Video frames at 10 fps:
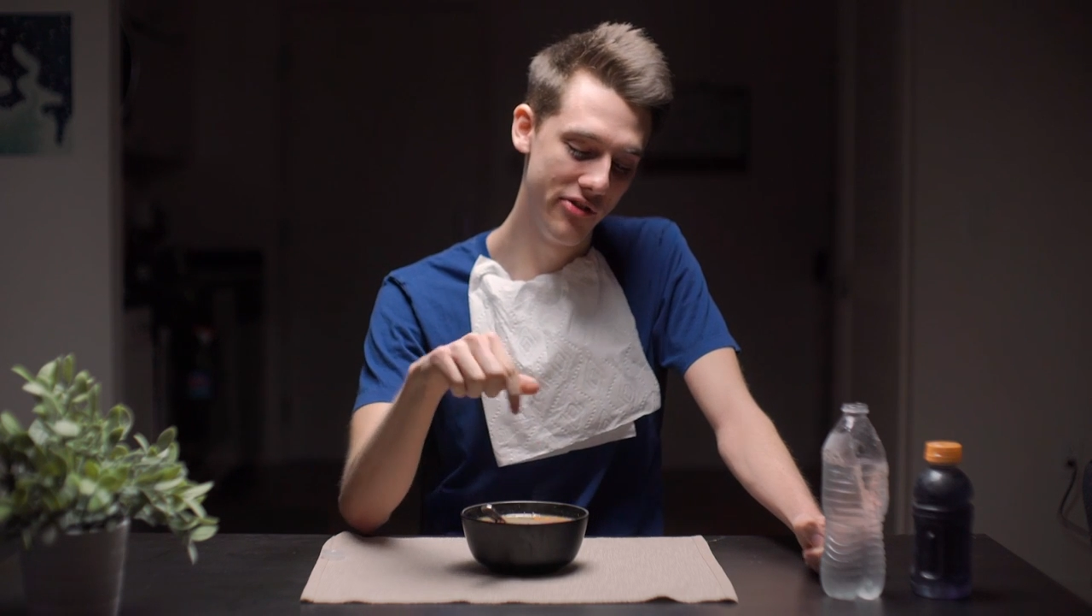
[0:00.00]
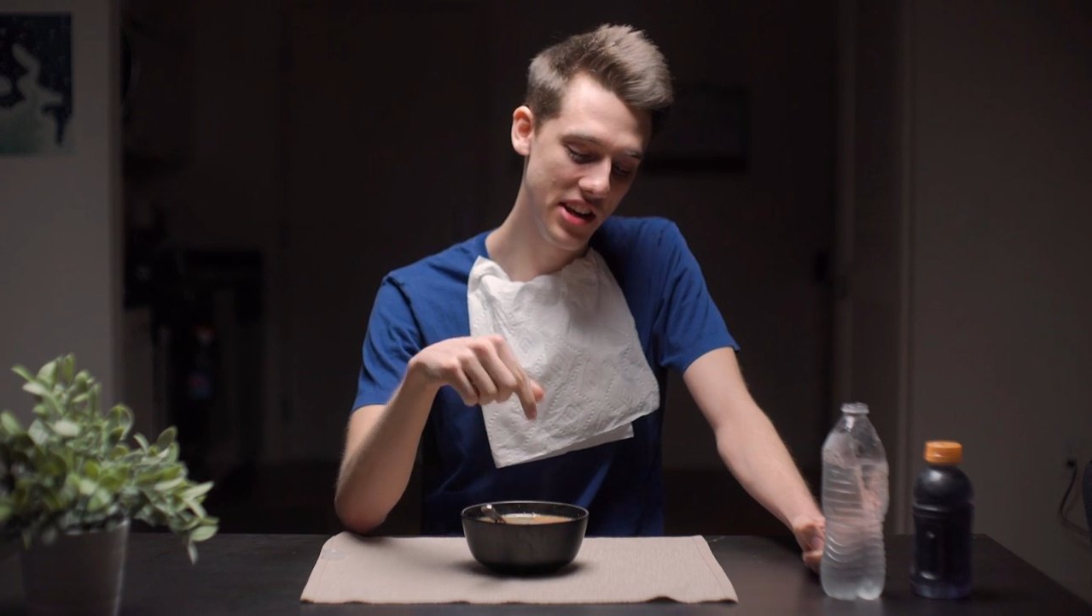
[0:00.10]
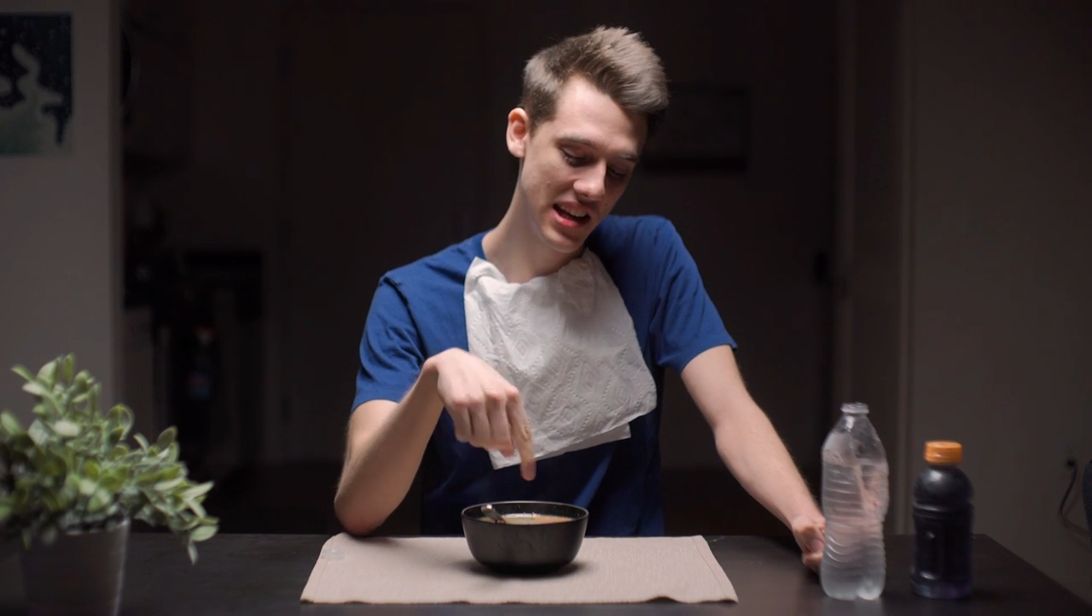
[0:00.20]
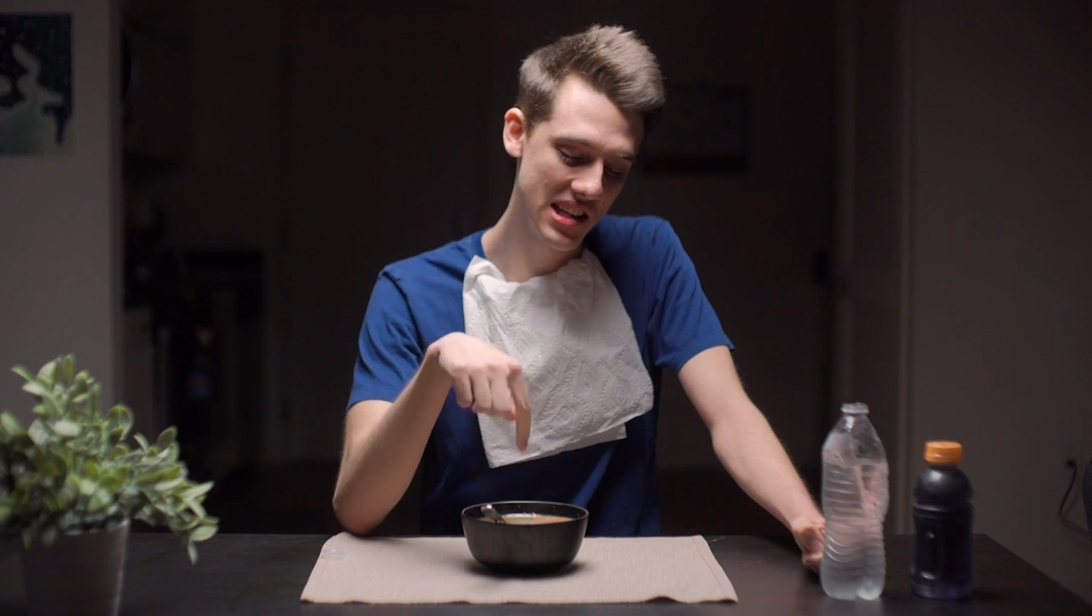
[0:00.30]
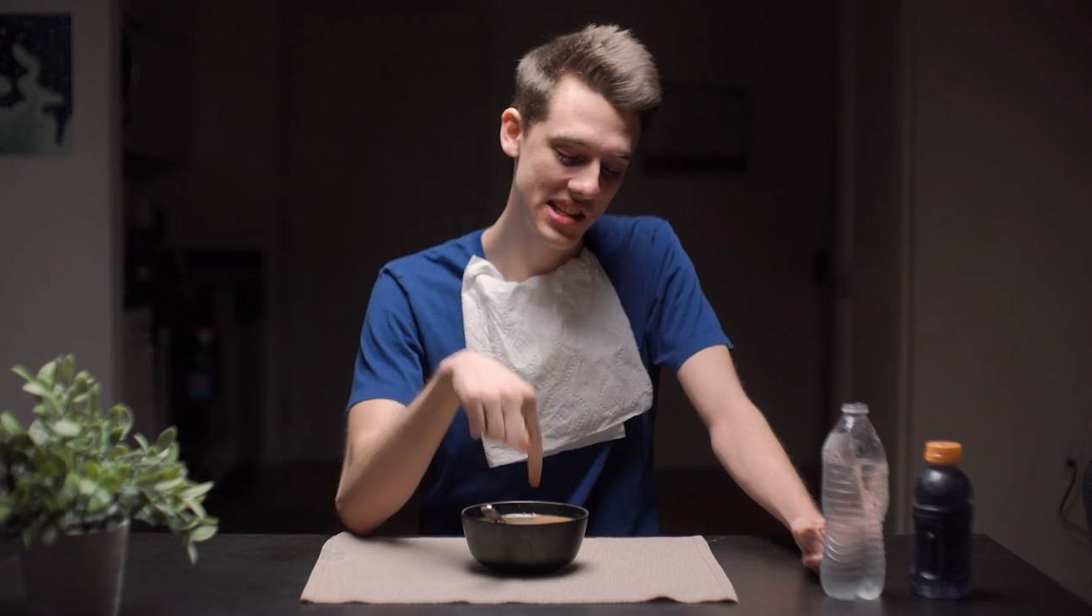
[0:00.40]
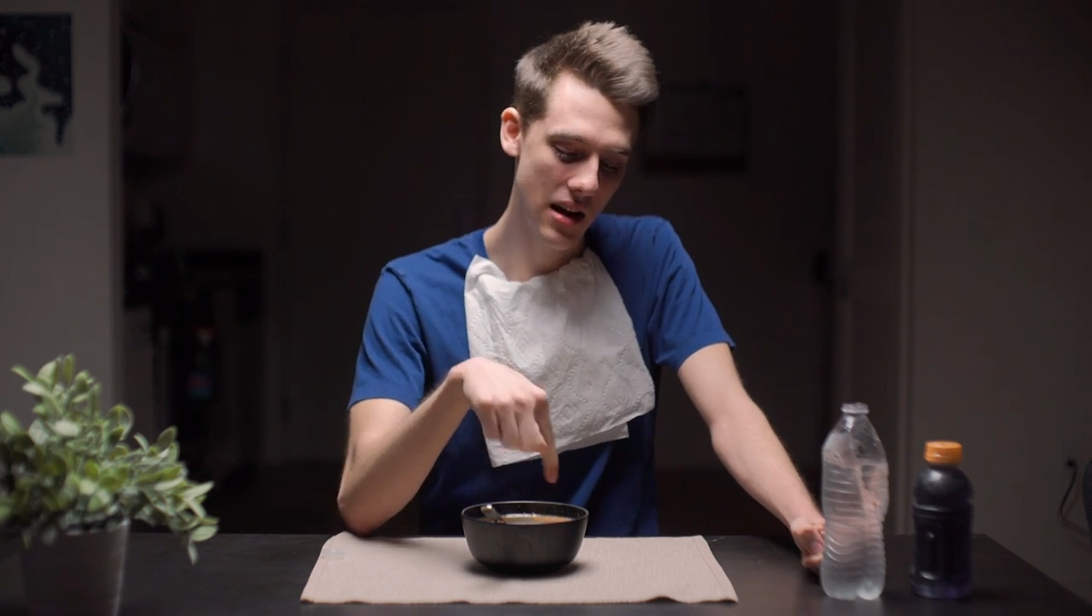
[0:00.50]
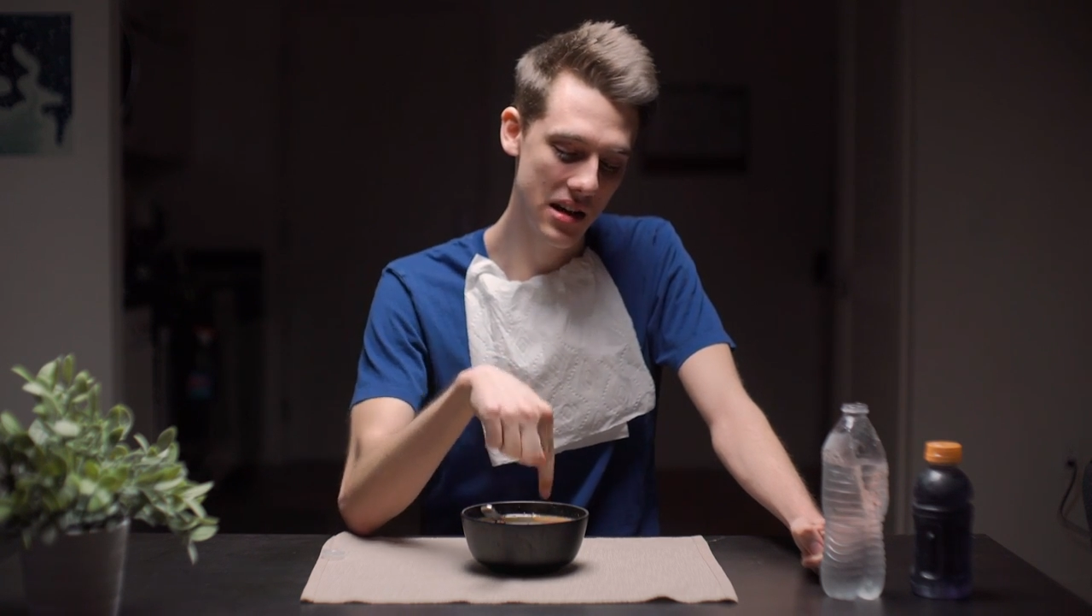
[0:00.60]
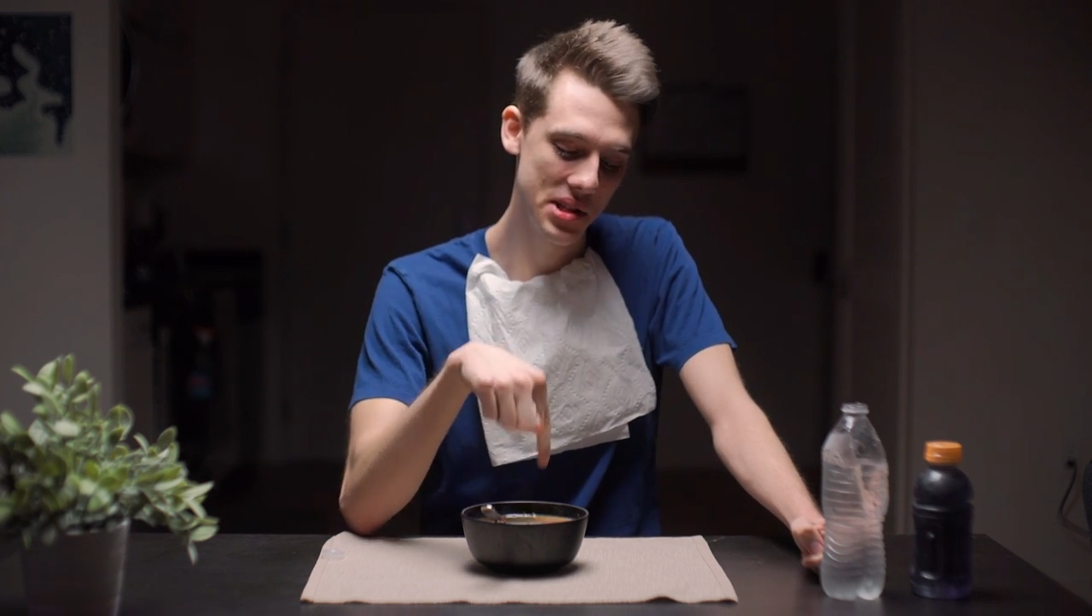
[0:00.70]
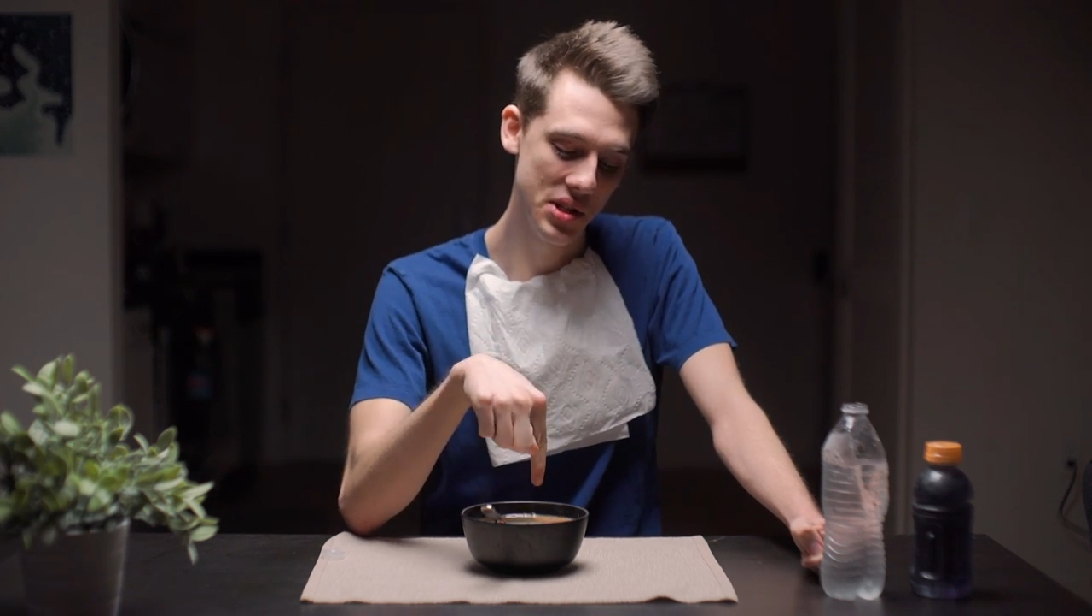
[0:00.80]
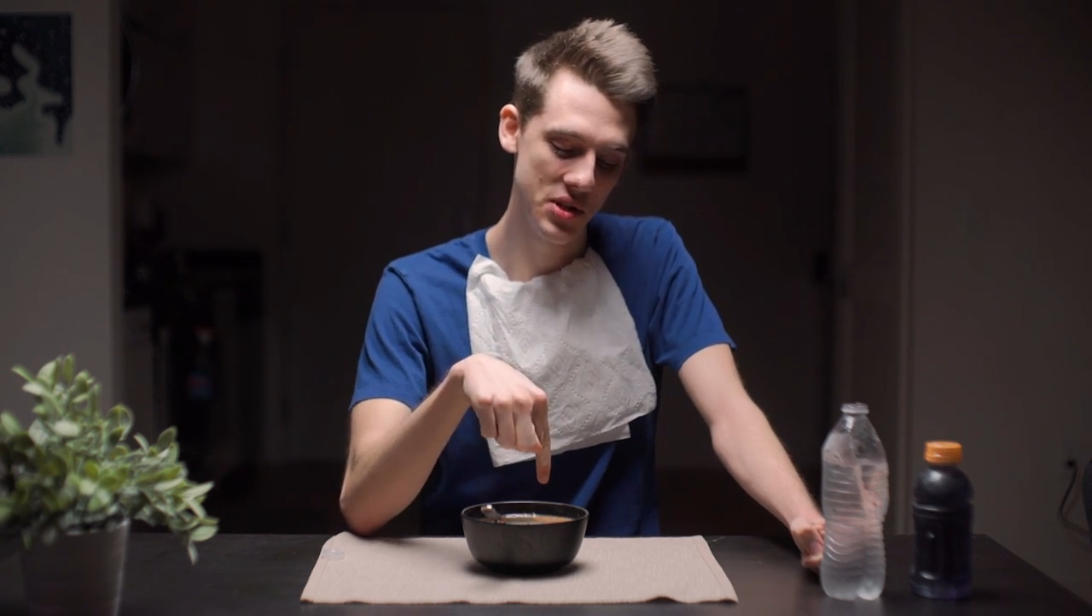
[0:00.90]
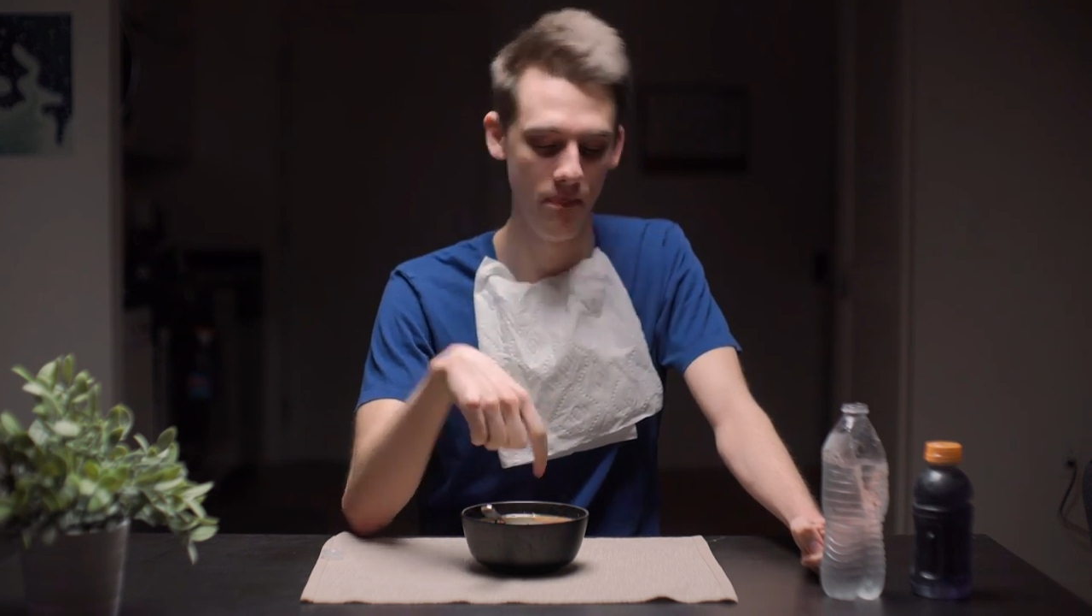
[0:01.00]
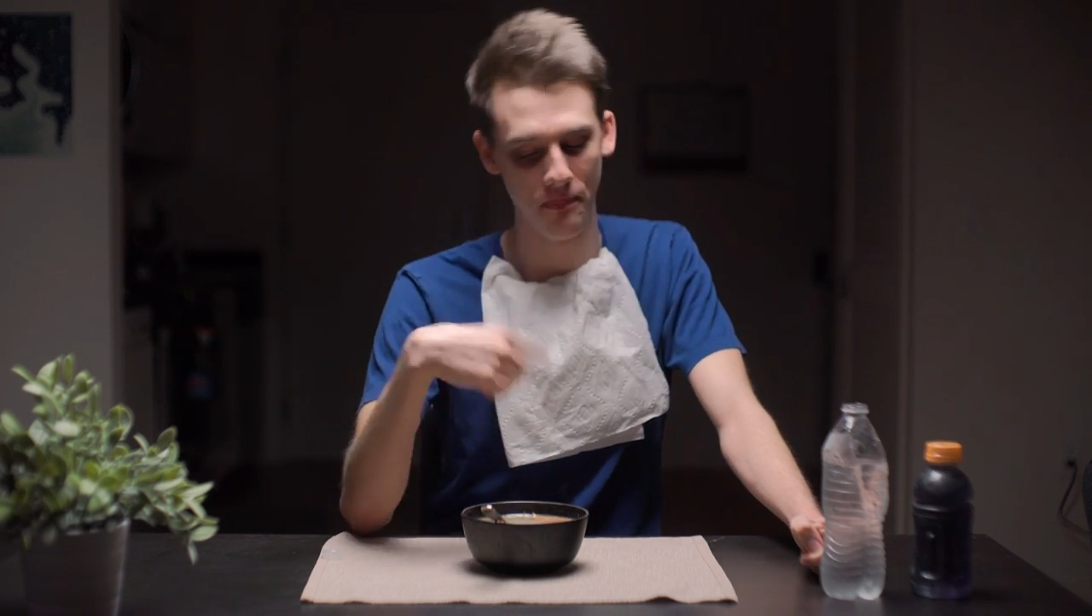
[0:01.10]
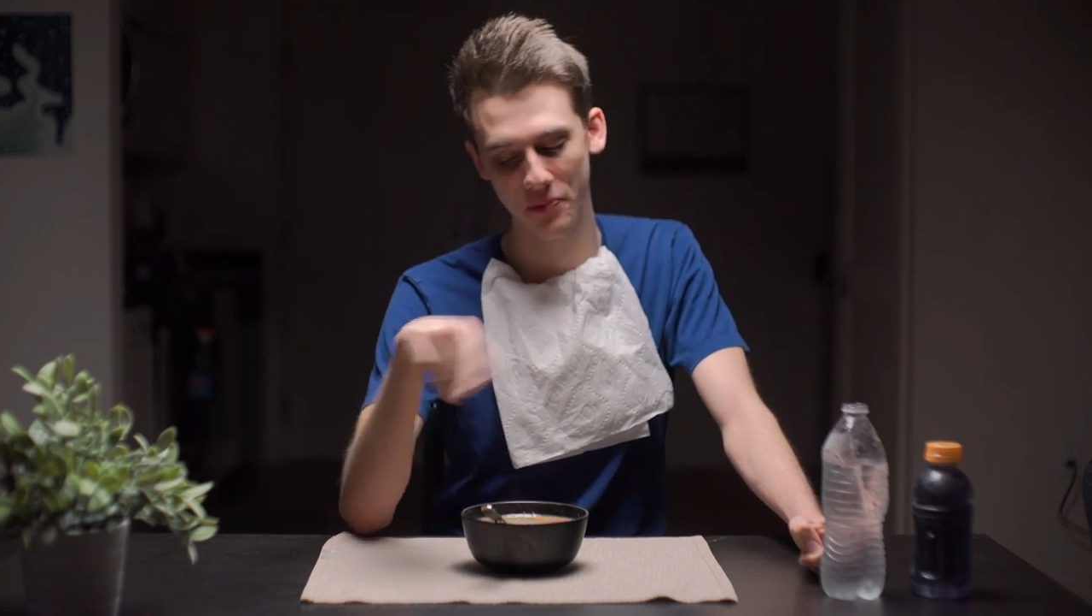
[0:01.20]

Vienna sausage